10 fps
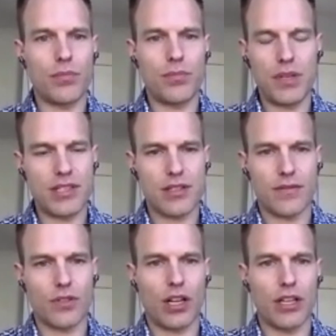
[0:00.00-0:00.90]
pieces
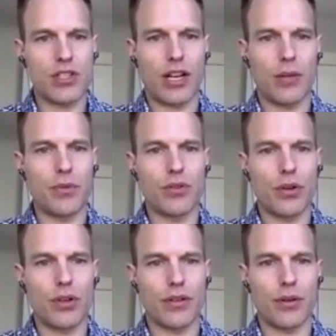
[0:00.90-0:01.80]
of knowledge to help you
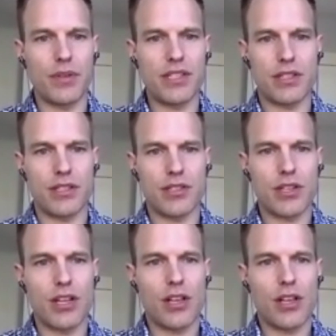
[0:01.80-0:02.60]
grow your own business.